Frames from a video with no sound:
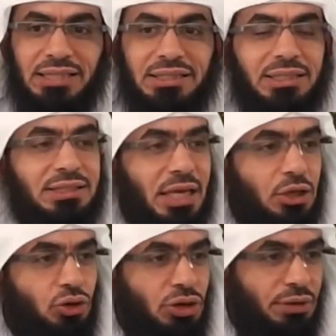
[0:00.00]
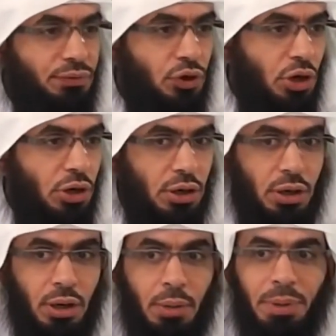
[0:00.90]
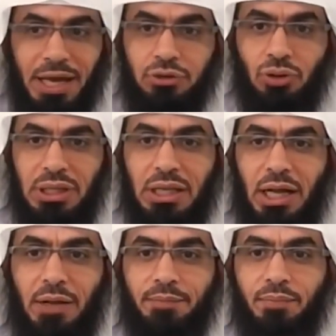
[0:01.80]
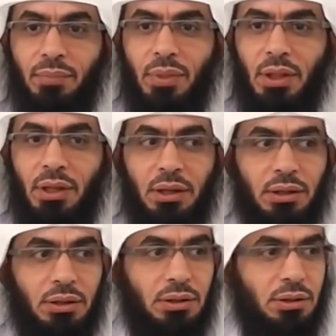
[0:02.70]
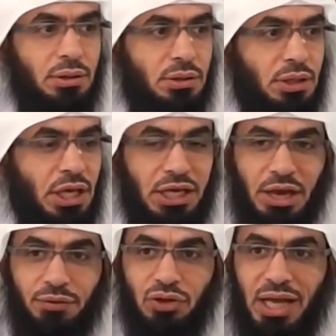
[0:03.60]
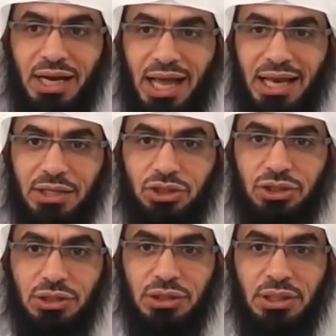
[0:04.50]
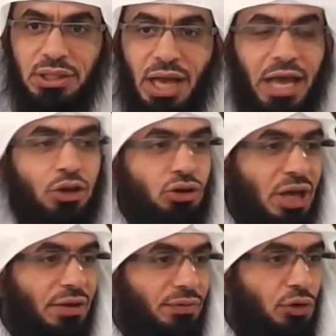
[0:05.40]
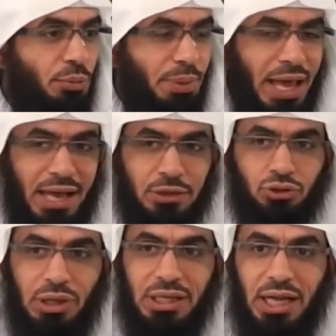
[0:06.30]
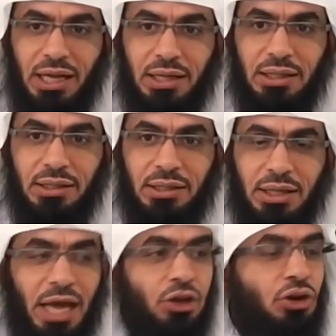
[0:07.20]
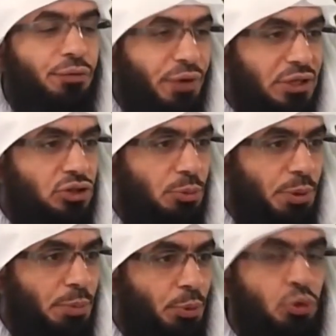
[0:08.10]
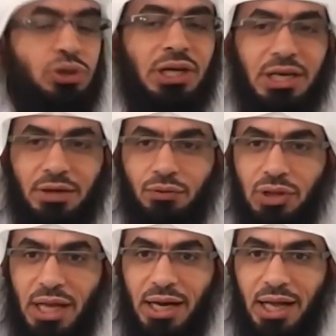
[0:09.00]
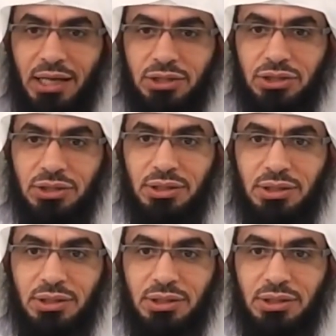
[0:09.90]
that's just like you give your back to Allah. He gave you that knowledge, and you gave your back to Allah and your face to people who didn't give you that knowledge.